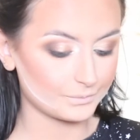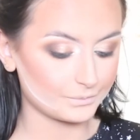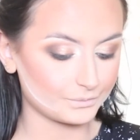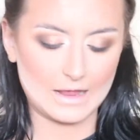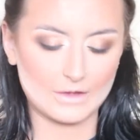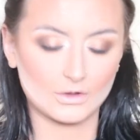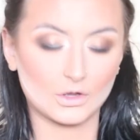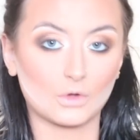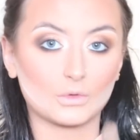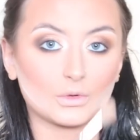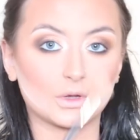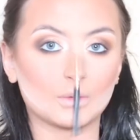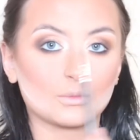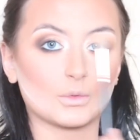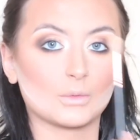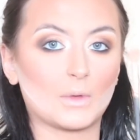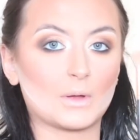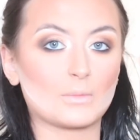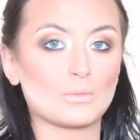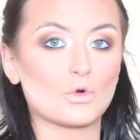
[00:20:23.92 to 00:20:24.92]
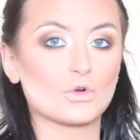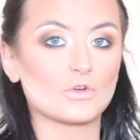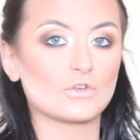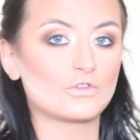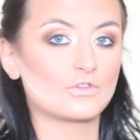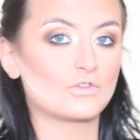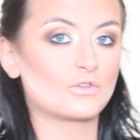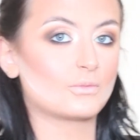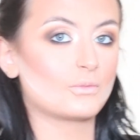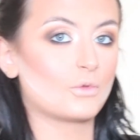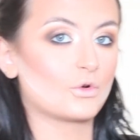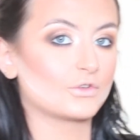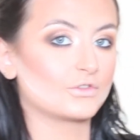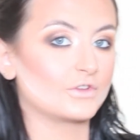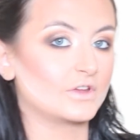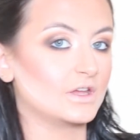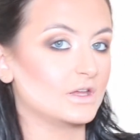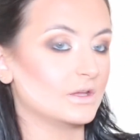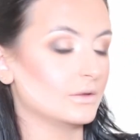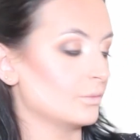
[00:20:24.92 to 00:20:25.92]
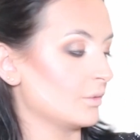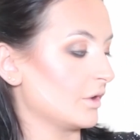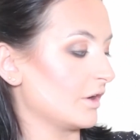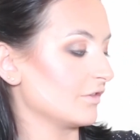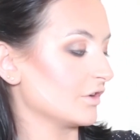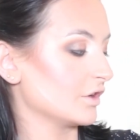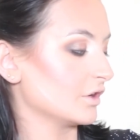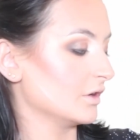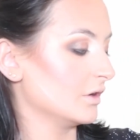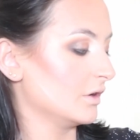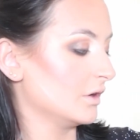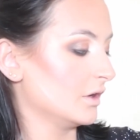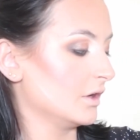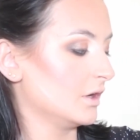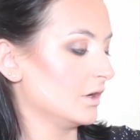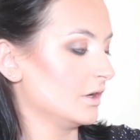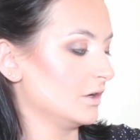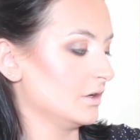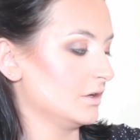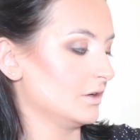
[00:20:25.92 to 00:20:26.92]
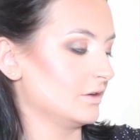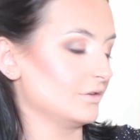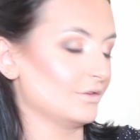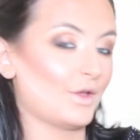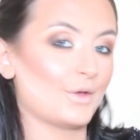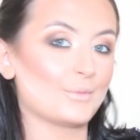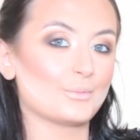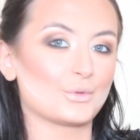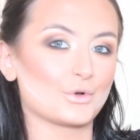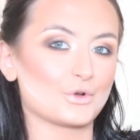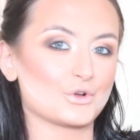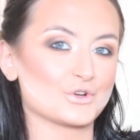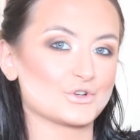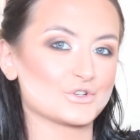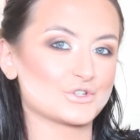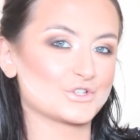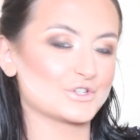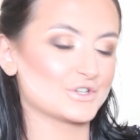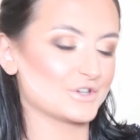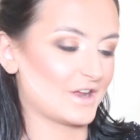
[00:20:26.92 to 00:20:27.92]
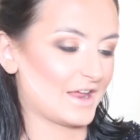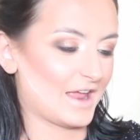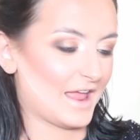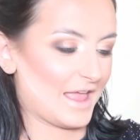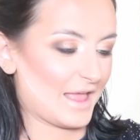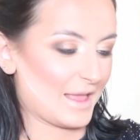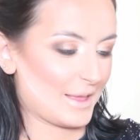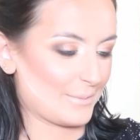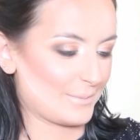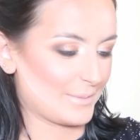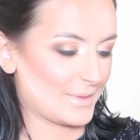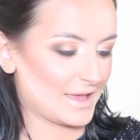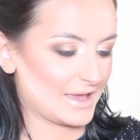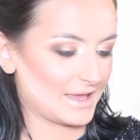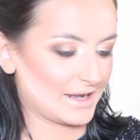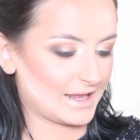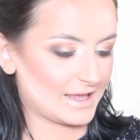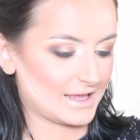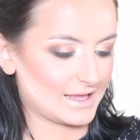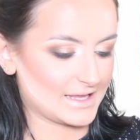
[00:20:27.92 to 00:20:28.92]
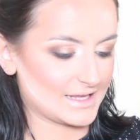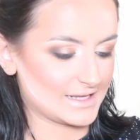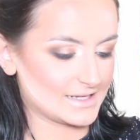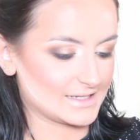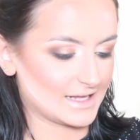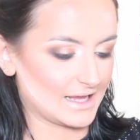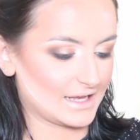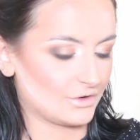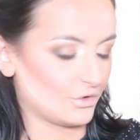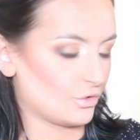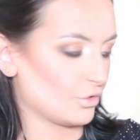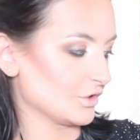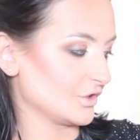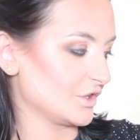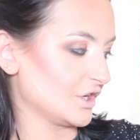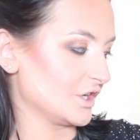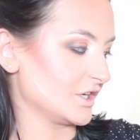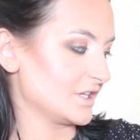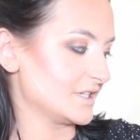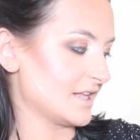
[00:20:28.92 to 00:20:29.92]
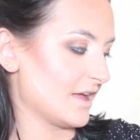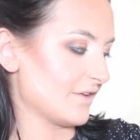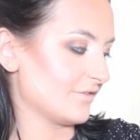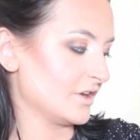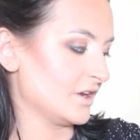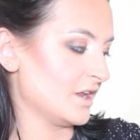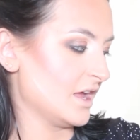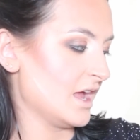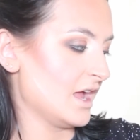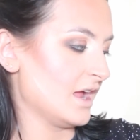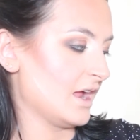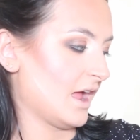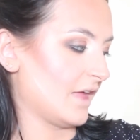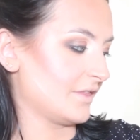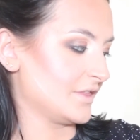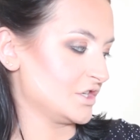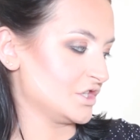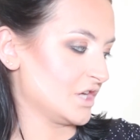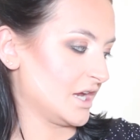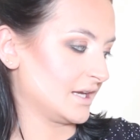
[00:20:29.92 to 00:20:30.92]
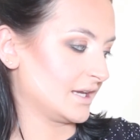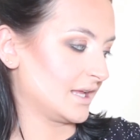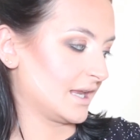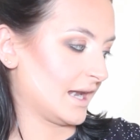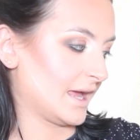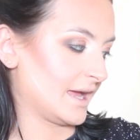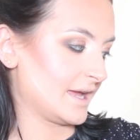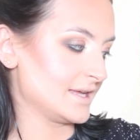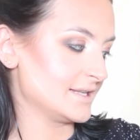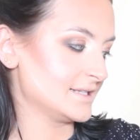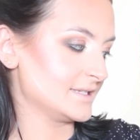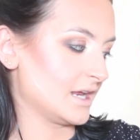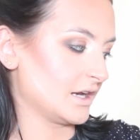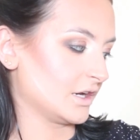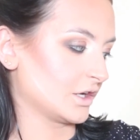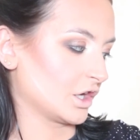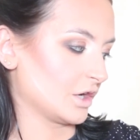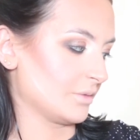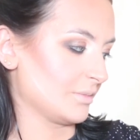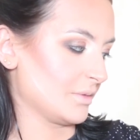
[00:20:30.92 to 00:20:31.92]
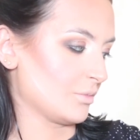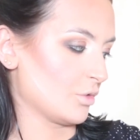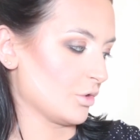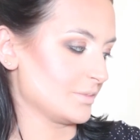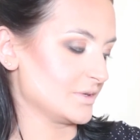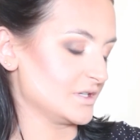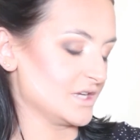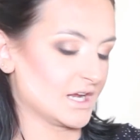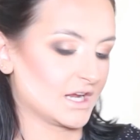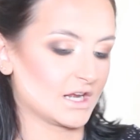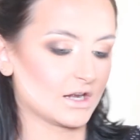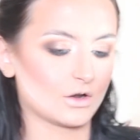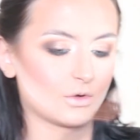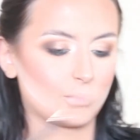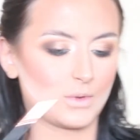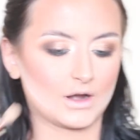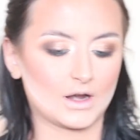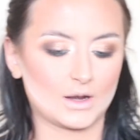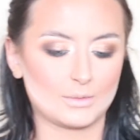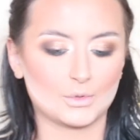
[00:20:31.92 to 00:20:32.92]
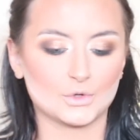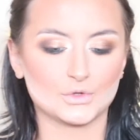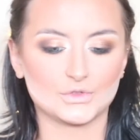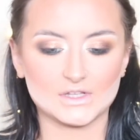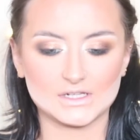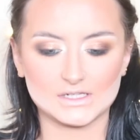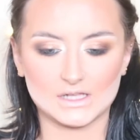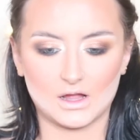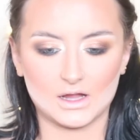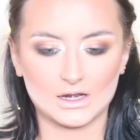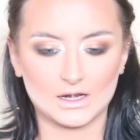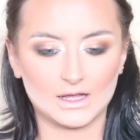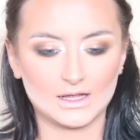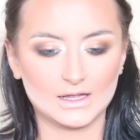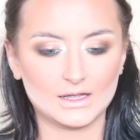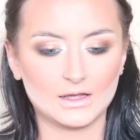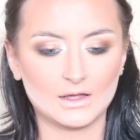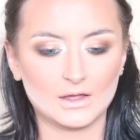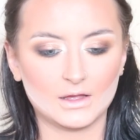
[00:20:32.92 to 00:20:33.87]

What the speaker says: I'm going in with my Morphe, whatever, brush. It is an R37 and the shade Glazed, and I'm going to be more particular where I put this highlight.